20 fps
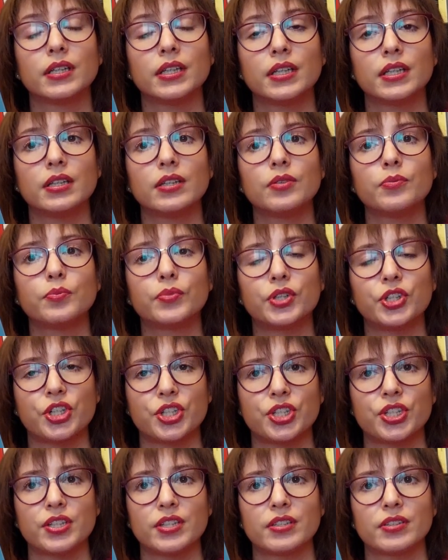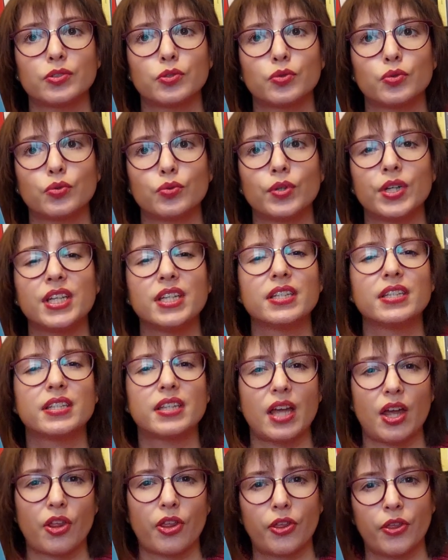ill person to his
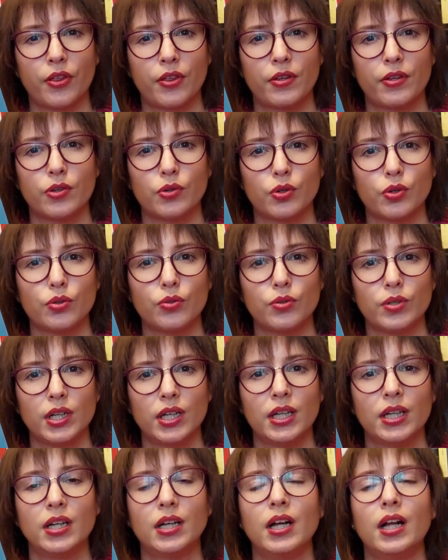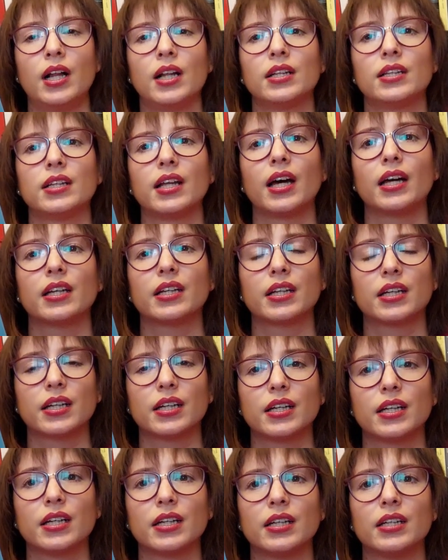death, you know, like,
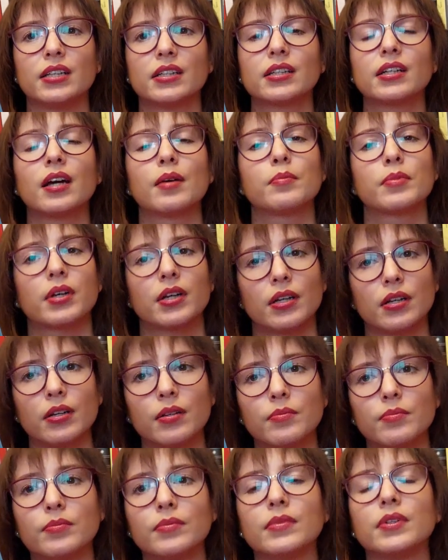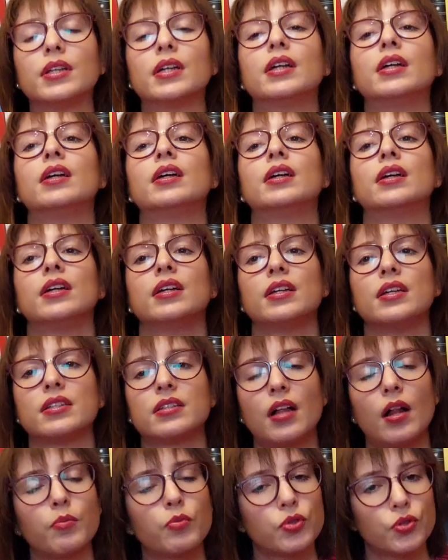come, he's
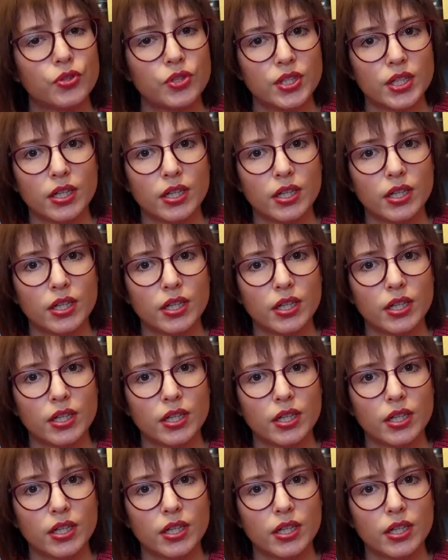almost